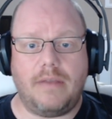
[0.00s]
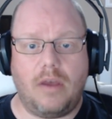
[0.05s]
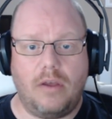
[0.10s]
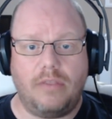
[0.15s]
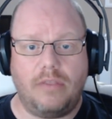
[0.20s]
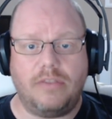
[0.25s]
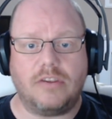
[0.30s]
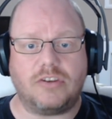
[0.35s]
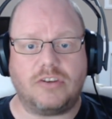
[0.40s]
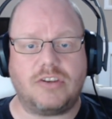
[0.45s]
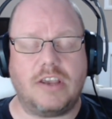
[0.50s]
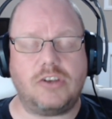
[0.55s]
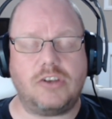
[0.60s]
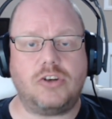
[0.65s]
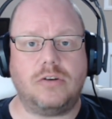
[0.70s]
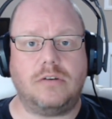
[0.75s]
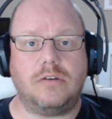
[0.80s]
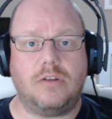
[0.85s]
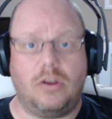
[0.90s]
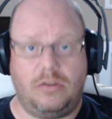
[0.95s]
this
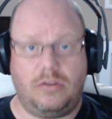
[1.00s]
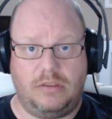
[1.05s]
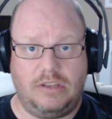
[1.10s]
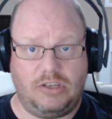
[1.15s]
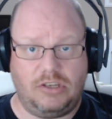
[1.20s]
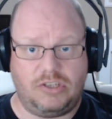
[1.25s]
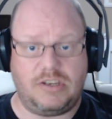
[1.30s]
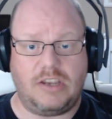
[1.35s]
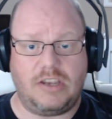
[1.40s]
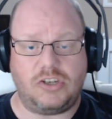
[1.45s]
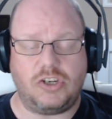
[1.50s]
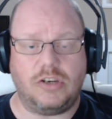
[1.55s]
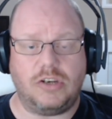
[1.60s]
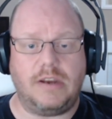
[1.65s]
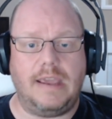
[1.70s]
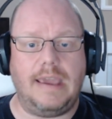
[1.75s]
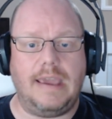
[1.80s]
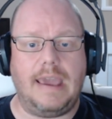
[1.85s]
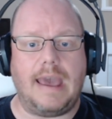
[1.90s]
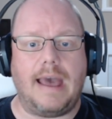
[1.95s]
session
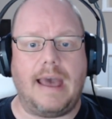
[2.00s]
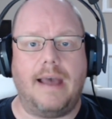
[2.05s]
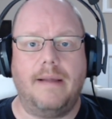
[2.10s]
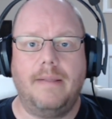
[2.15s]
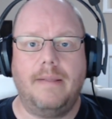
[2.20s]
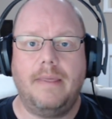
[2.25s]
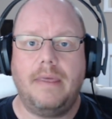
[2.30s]
here,